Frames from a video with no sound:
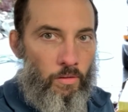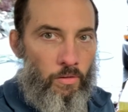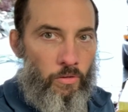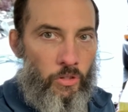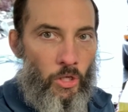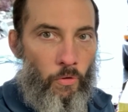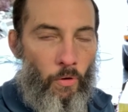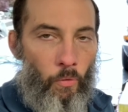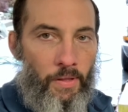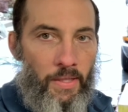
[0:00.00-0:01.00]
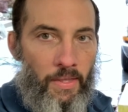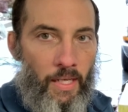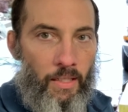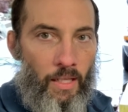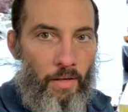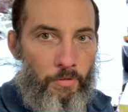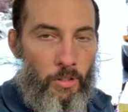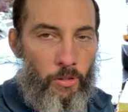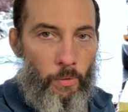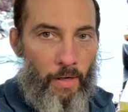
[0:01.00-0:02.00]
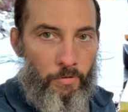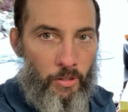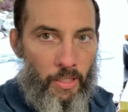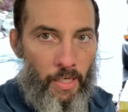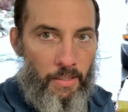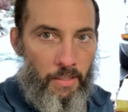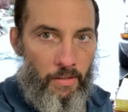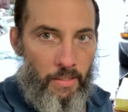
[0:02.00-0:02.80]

So the only thing left to do after connecting